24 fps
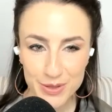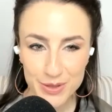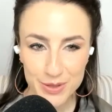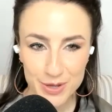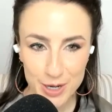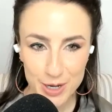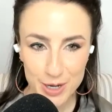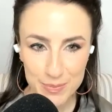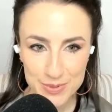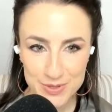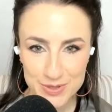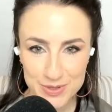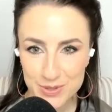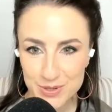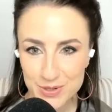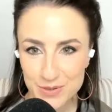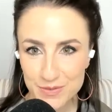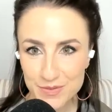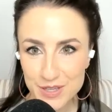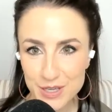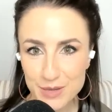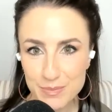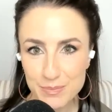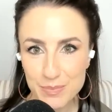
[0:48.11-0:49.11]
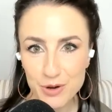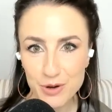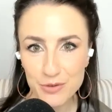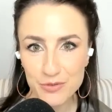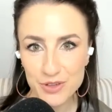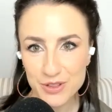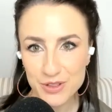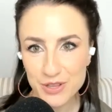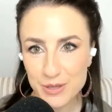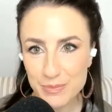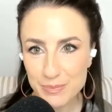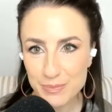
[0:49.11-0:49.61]
another episode of the
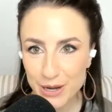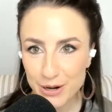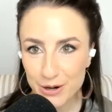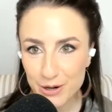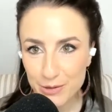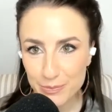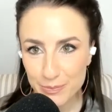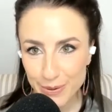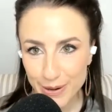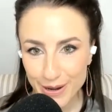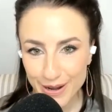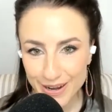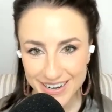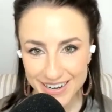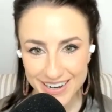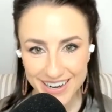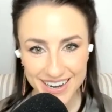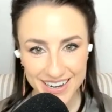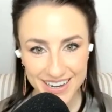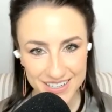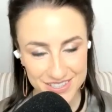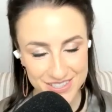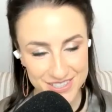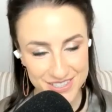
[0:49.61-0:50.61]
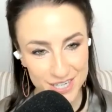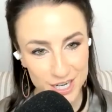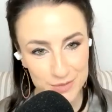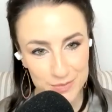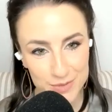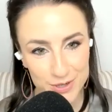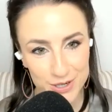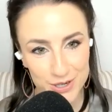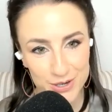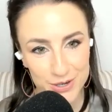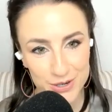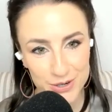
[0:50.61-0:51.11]
Imperfectly Empowered Podcast.
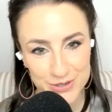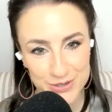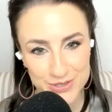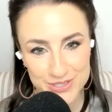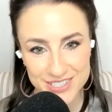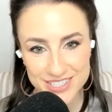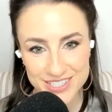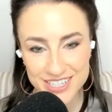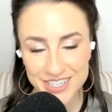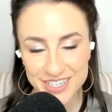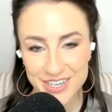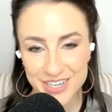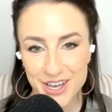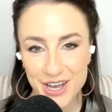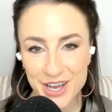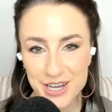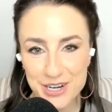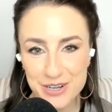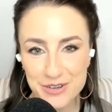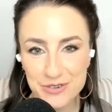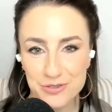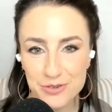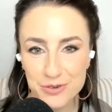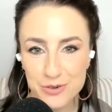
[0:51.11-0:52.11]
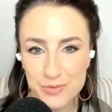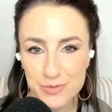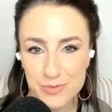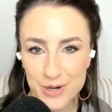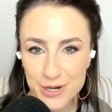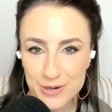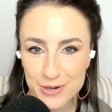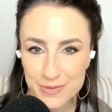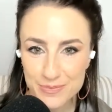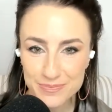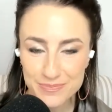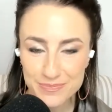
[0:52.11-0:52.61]
I'm your host, Anna
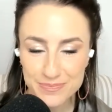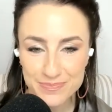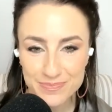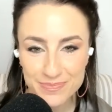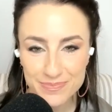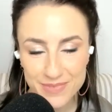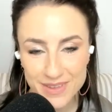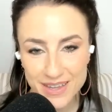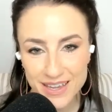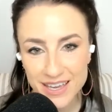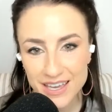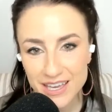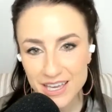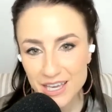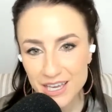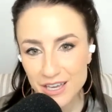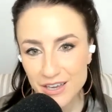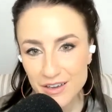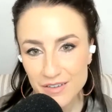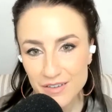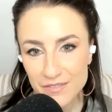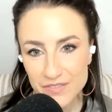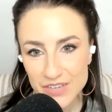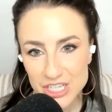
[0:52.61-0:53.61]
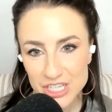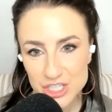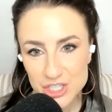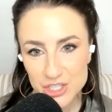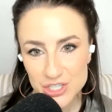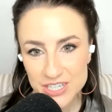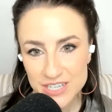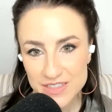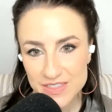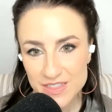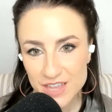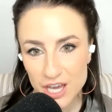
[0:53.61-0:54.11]
Fulmer.
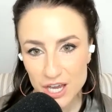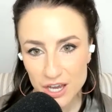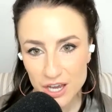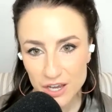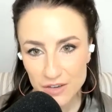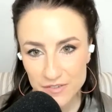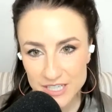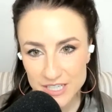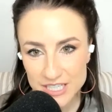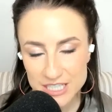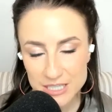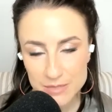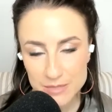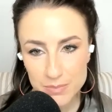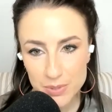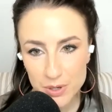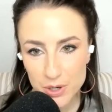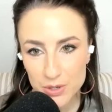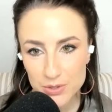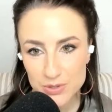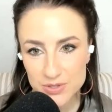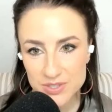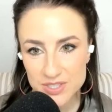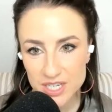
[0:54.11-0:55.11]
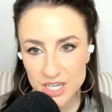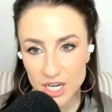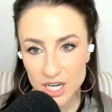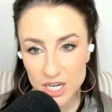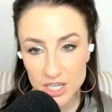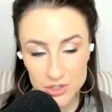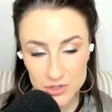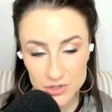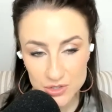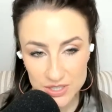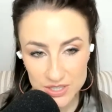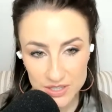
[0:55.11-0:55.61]
Featured in the Huffington Post,
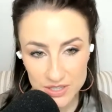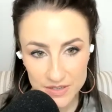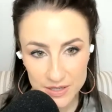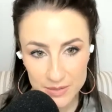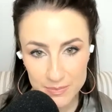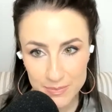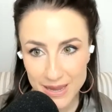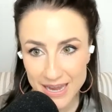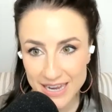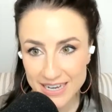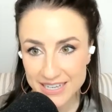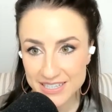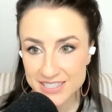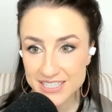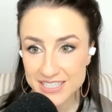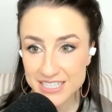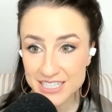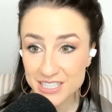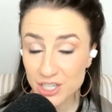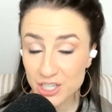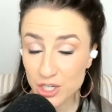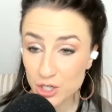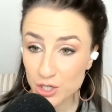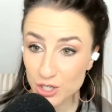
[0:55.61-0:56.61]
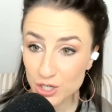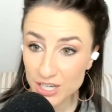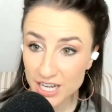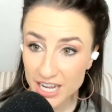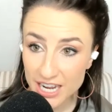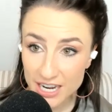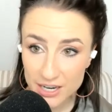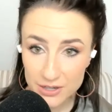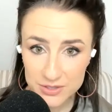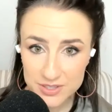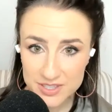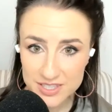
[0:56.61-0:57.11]
Country Living Magazine, Good
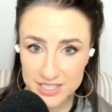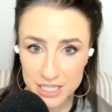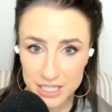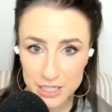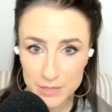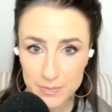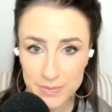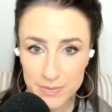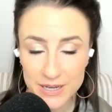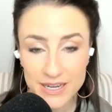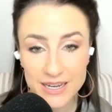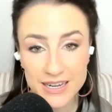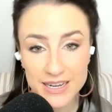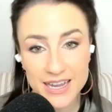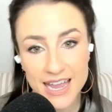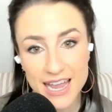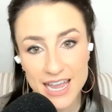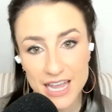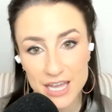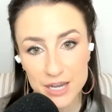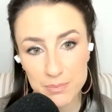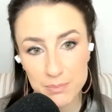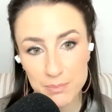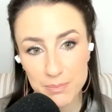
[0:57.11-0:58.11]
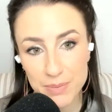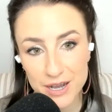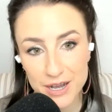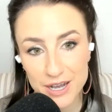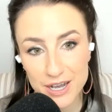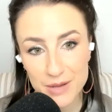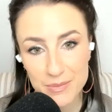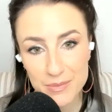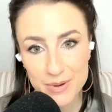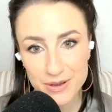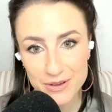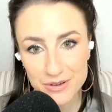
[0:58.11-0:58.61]
Housekeeping, and
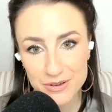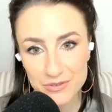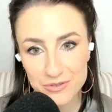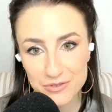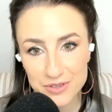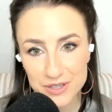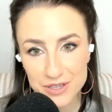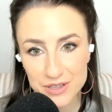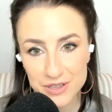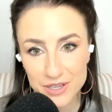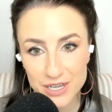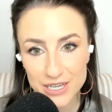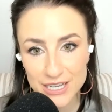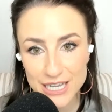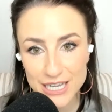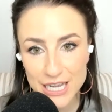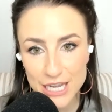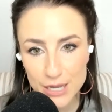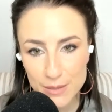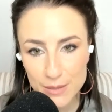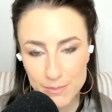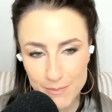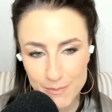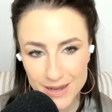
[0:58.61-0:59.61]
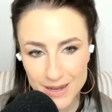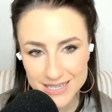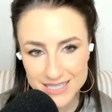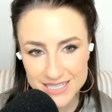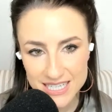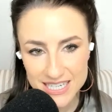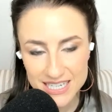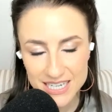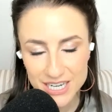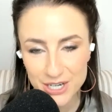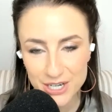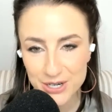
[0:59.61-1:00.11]
Bob Vila, Kim
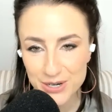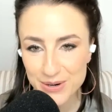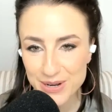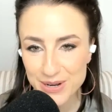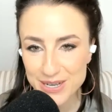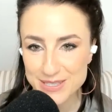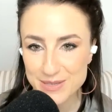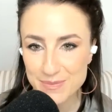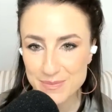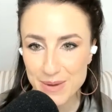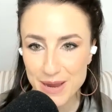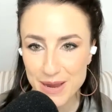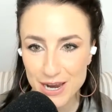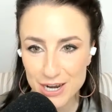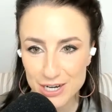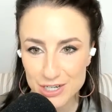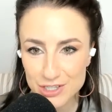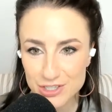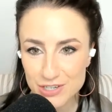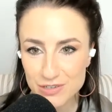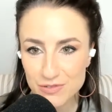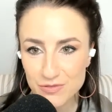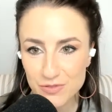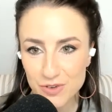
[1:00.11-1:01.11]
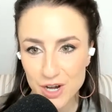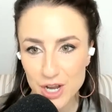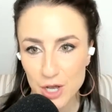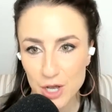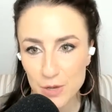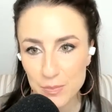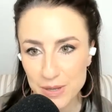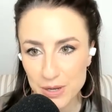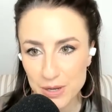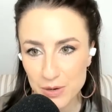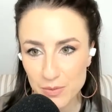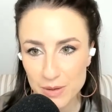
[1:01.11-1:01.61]
Montenero has a passion for
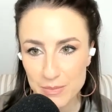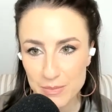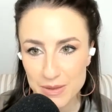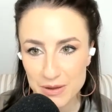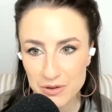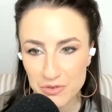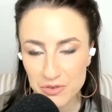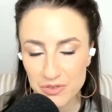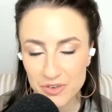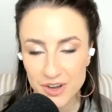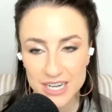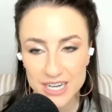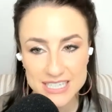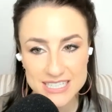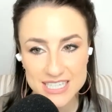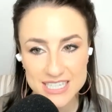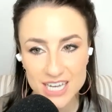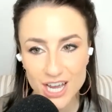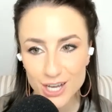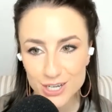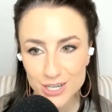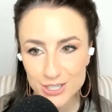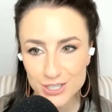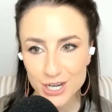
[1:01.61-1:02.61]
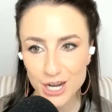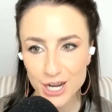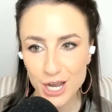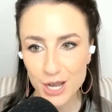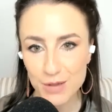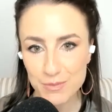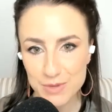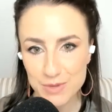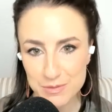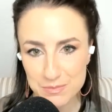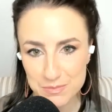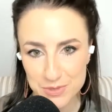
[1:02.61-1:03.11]
helping women find
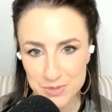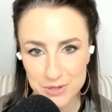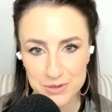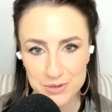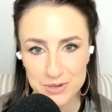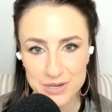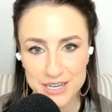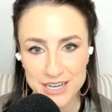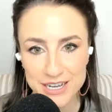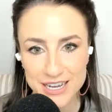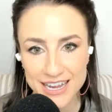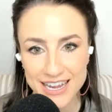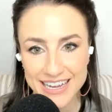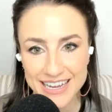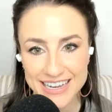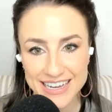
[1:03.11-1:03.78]
uncommon beauty